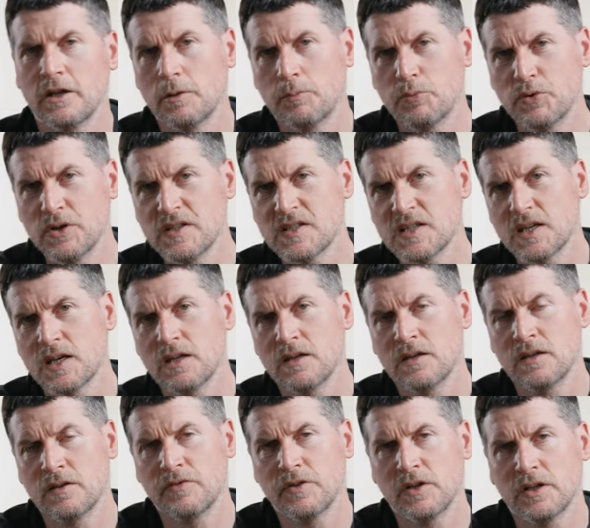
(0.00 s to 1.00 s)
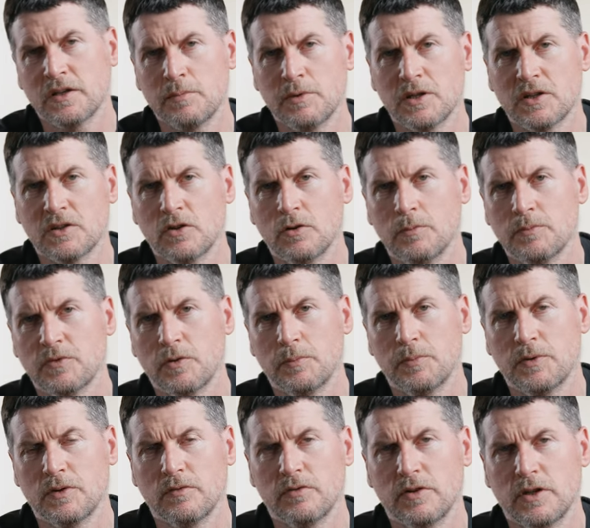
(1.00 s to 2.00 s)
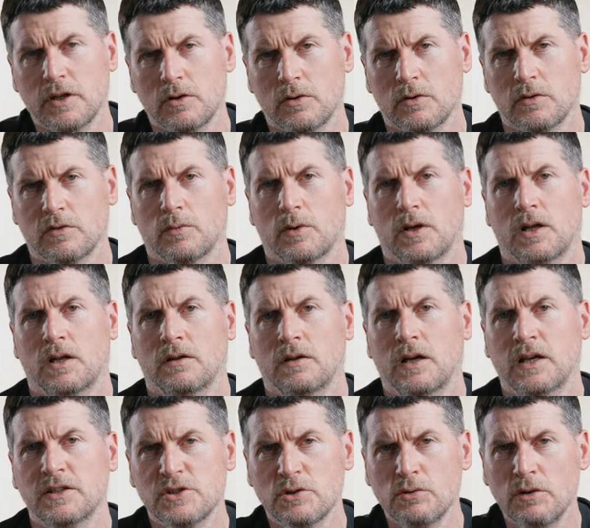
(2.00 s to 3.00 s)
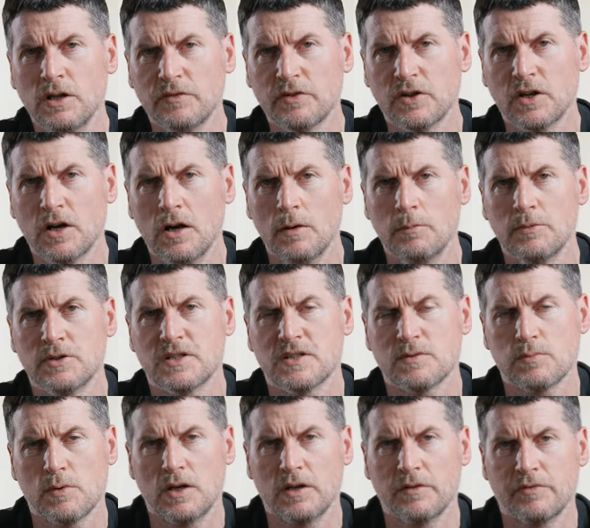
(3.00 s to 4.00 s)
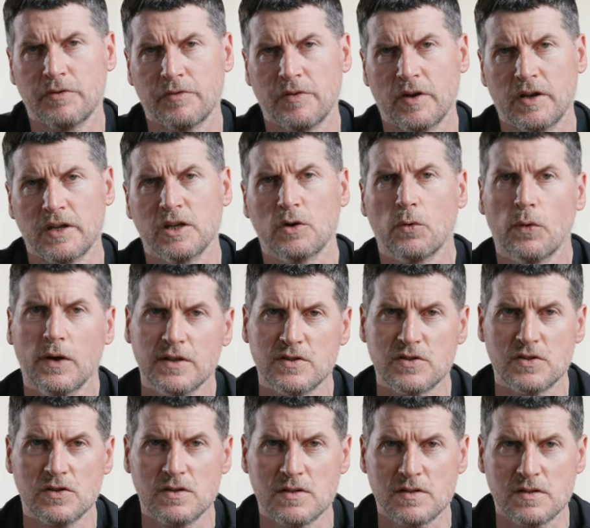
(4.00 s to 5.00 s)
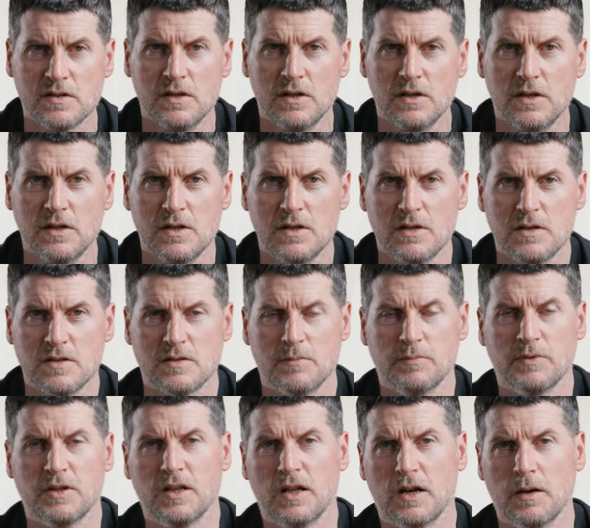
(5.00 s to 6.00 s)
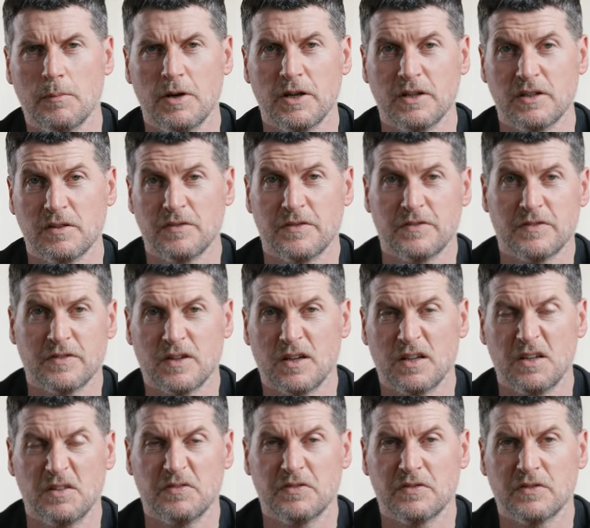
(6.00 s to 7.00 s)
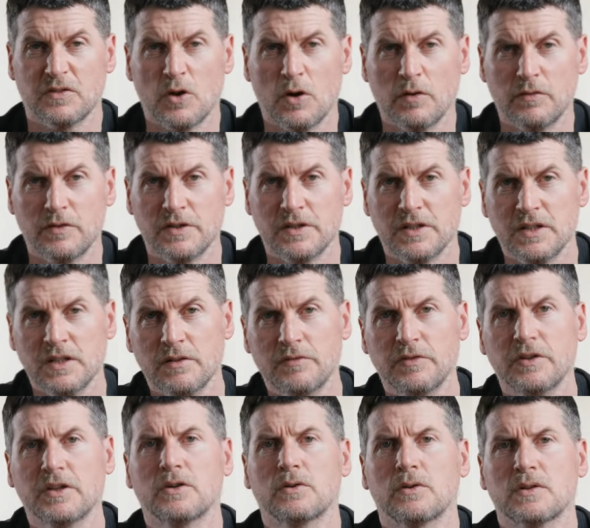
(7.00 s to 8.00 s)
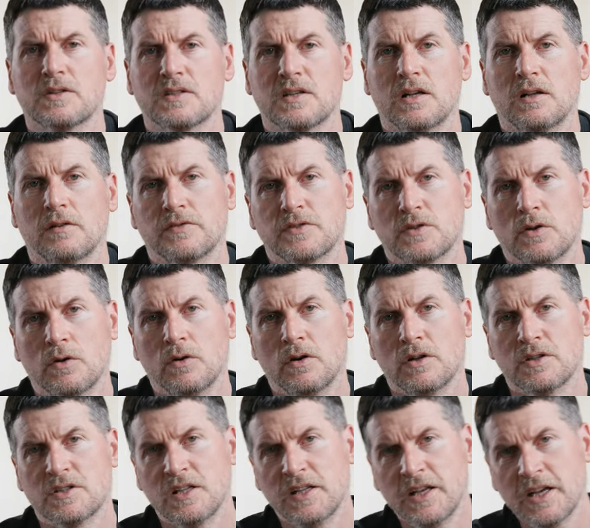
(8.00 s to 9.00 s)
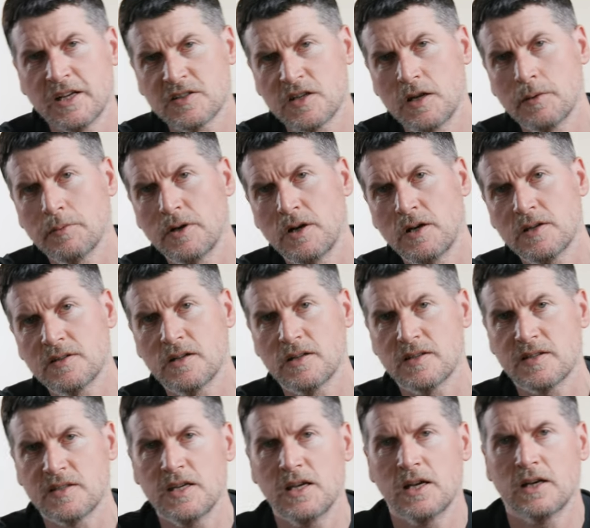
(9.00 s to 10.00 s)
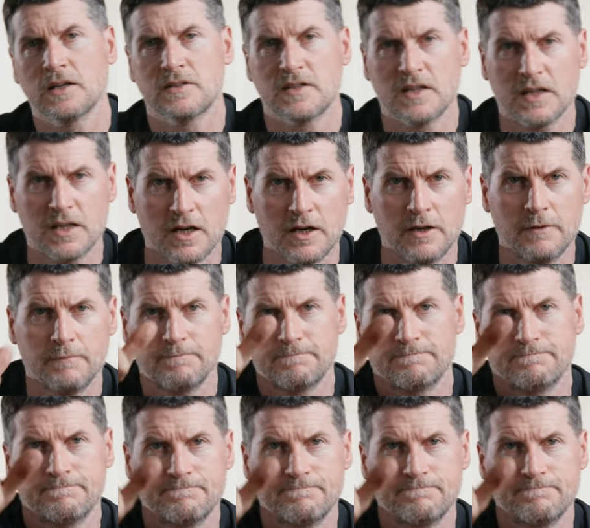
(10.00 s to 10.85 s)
I appreciate it if you'll give me a thumbs up on the video as well. And do leave a comment as well if you've any questions, something that I mightn't have kind of covered in the video itself. So until next time, guys, I'll see ya. Take care.